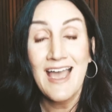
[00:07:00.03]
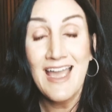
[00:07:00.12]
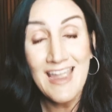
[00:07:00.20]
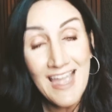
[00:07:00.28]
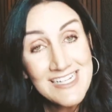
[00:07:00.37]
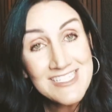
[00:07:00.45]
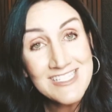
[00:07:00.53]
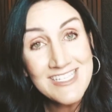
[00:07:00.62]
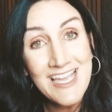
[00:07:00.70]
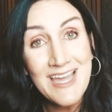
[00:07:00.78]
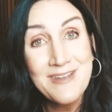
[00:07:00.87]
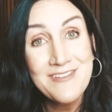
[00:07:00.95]
actually had
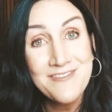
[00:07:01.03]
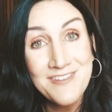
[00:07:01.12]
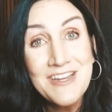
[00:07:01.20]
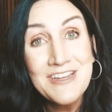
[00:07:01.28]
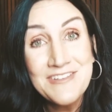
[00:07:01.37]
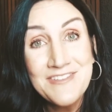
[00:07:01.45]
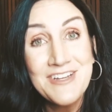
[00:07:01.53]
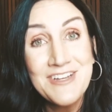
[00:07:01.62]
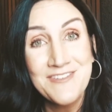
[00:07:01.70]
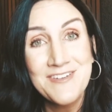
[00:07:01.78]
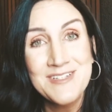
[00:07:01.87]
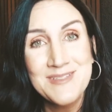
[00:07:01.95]
my very, very
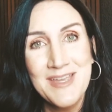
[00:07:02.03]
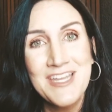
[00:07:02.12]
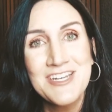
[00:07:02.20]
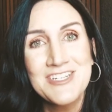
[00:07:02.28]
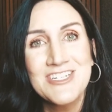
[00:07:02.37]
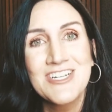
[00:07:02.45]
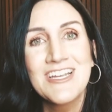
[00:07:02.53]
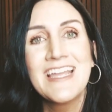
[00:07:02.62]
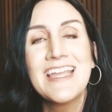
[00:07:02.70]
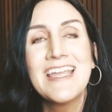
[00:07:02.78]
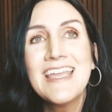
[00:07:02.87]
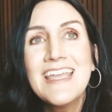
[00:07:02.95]
first manager
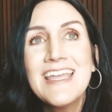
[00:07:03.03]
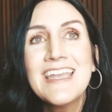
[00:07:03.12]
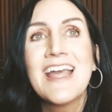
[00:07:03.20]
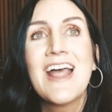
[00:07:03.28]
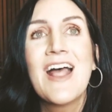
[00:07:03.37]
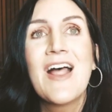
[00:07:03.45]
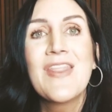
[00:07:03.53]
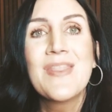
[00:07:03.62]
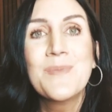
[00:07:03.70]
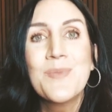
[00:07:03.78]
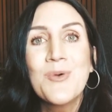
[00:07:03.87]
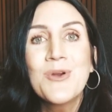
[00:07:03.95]
in the
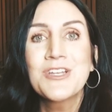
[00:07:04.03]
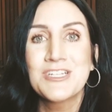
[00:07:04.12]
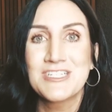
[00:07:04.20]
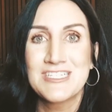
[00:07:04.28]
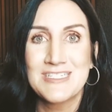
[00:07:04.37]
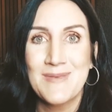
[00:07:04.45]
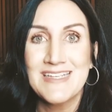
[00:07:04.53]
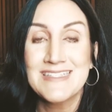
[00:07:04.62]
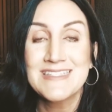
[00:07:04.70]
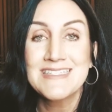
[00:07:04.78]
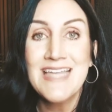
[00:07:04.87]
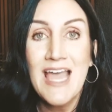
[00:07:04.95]
mortgage space
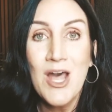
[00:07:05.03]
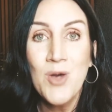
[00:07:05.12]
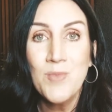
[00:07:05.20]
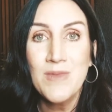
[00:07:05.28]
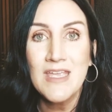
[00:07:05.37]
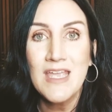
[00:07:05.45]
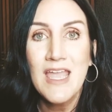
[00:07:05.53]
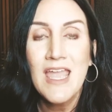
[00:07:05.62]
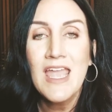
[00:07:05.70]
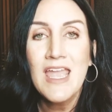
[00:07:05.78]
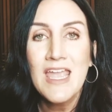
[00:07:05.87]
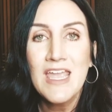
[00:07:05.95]
tell me,
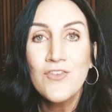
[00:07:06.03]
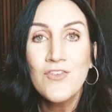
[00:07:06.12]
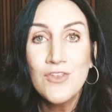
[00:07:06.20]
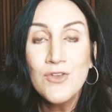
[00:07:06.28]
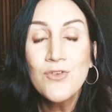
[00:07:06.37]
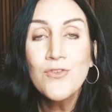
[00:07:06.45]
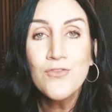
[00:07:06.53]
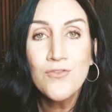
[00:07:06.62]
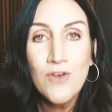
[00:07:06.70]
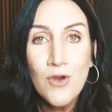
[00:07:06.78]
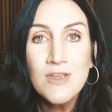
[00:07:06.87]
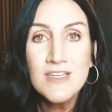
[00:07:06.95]
if you
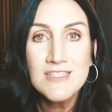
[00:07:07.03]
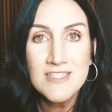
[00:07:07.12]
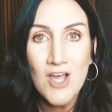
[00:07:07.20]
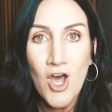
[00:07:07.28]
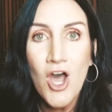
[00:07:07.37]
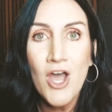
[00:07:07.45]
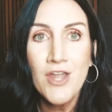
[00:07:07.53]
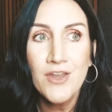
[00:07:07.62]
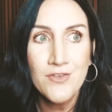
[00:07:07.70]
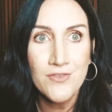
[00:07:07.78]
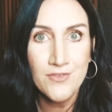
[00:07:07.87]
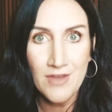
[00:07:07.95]
focus on
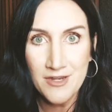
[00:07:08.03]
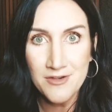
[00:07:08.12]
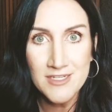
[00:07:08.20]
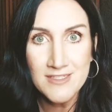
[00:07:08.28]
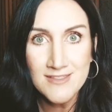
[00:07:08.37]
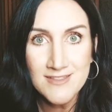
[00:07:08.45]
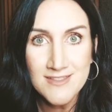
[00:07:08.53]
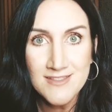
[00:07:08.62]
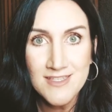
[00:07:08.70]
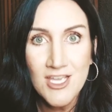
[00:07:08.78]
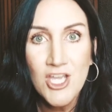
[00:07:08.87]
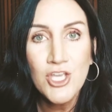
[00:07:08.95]
veterans,
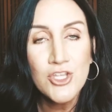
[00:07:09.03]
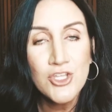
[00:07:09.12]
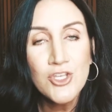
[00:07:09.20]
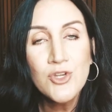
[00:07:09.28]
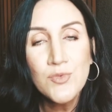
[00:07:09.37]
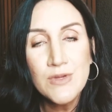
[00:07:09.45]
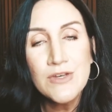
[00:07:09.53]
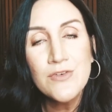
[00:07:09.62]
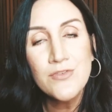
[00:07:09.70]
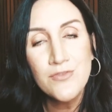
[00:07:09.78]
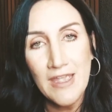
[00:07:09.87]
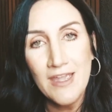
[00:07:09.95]
you will
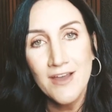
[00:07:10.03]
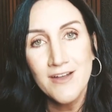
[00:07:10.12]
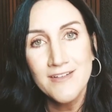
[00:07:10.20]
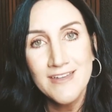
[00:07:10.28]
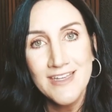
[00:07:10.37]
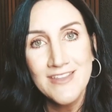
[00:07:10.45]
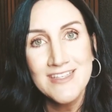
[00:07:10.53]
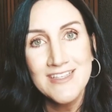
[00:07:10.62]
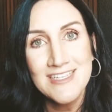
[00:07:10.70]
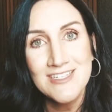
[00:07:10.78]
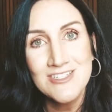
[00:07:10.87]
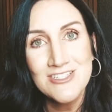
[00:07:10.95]
fail in this
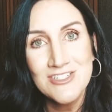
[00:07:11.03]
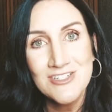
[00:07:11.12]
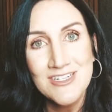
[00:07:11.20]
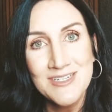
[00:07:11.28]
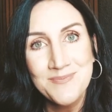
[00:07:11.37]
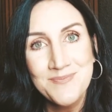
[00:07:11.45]
industry.